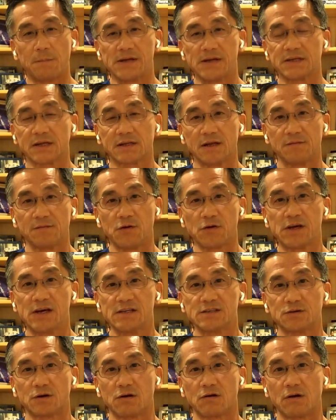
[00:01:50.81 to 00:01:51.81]
basically, if your
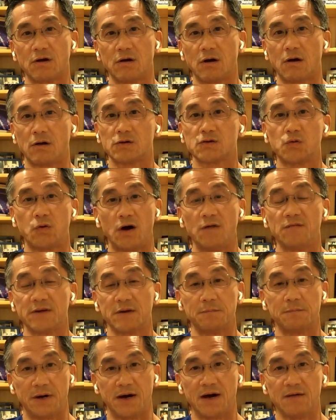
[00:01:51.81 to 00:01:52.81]
kids are 12
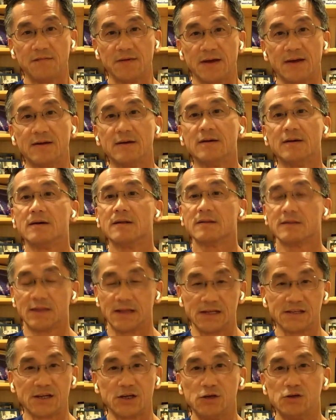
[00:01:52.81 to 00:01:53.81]
and above,
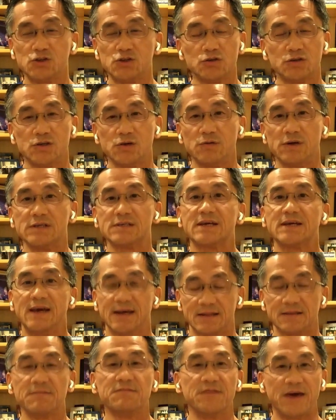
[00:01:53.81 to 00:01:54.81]
the thing that you should do is
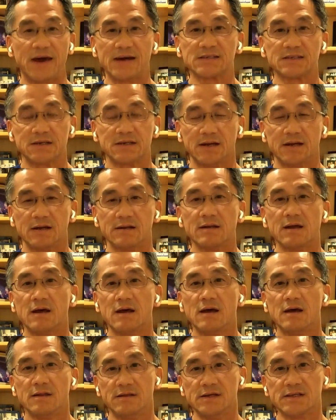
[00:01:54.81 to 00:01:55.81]
get them vaccinated.
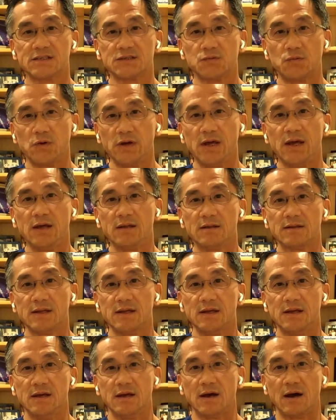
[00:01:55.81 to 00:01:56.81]
This week,
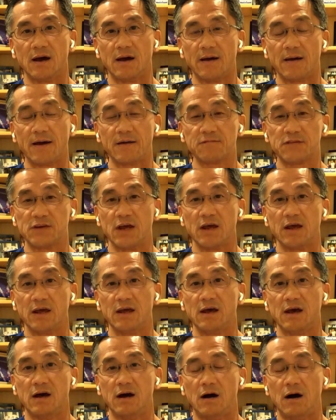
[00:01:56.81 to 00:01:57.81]
the
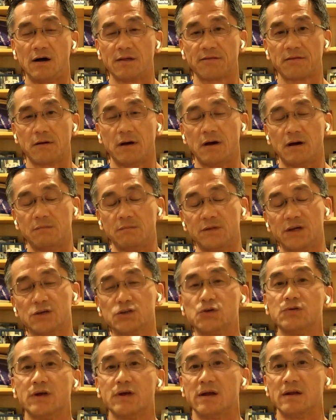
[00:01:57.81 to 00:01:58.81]
FDA
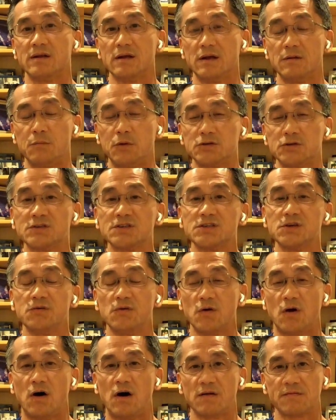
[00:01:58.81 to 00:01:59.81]
issued an
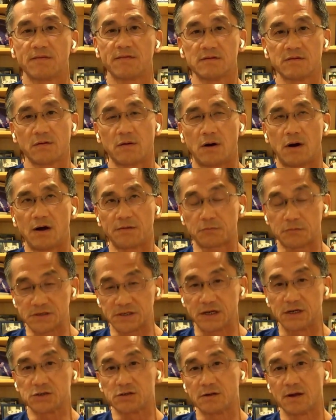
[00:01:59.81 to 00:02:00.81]
emergency
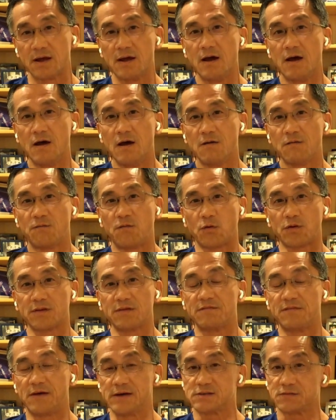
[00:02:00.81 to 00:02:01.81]
authorization for
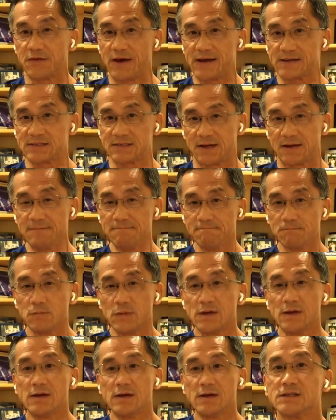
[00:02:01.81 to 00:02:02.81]
the Pfizer vaccine.
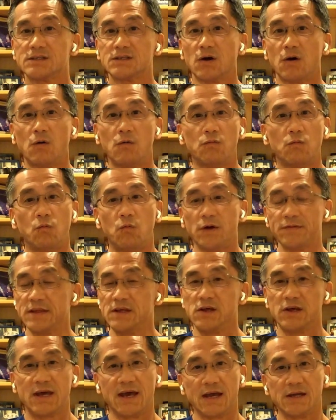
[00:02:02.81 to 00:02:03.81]
So one
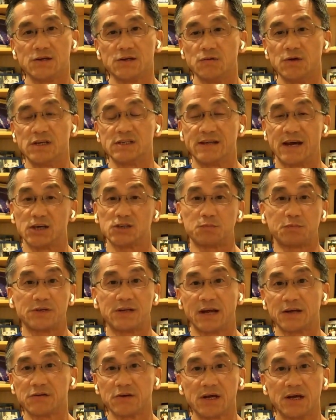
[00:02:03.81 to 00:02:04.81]
thing you can do is actually
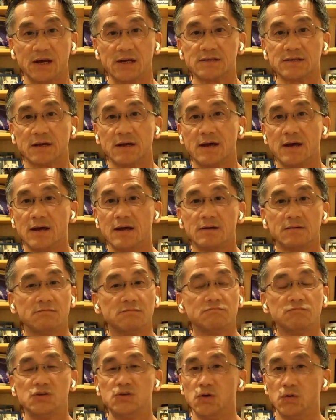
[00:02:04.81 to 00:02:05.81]
protect your kids.
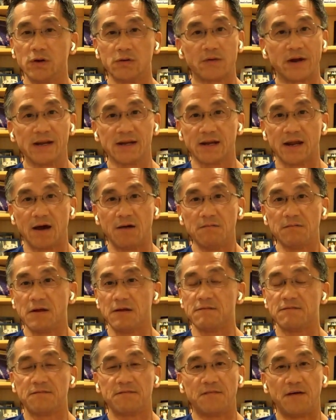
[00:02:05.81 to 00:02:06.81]
Do it right now.
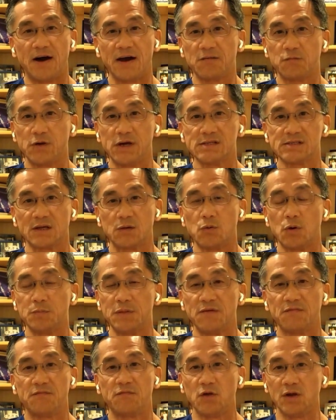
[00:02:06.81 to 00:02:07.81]
In 5 weeks, they will
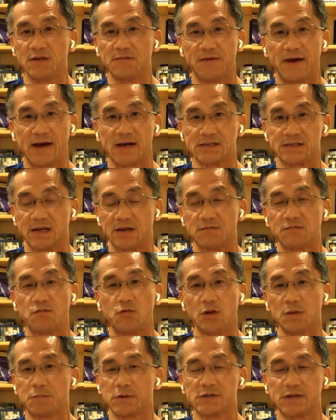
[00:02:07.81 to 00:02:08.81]
be fully vaccinated,
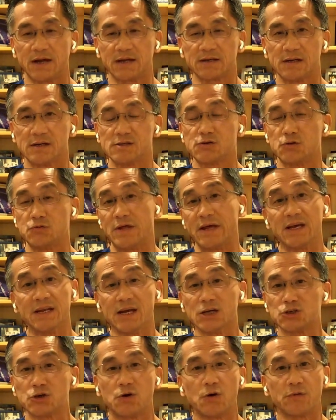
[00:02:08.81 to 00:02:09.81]
fully protected, so they
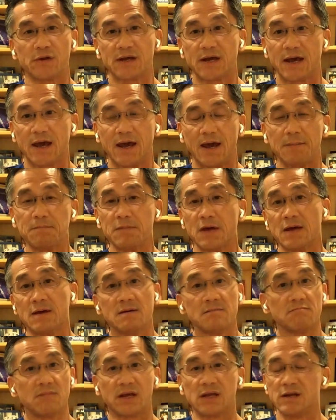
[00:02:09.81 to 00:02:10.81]
can actually go to camp.
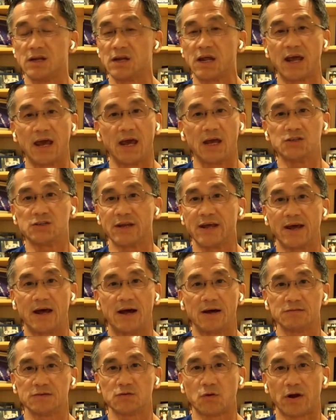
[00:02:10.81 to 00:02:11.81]
They can engage in
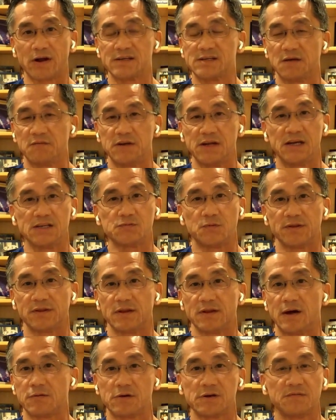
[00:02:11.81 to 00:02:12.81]
outdoor activities
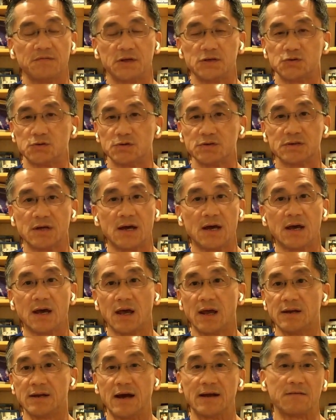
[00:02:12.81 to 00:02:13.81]
with other individuals
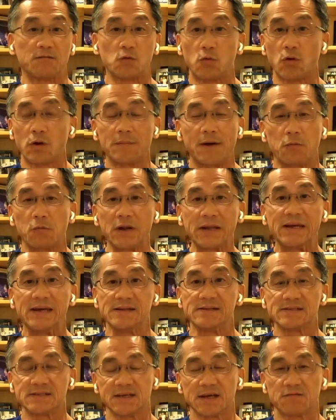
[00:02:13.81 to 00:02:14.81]
and not have to worry about really
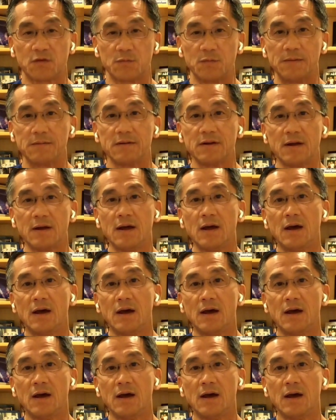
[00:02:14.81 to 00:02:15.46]
getting sick from it.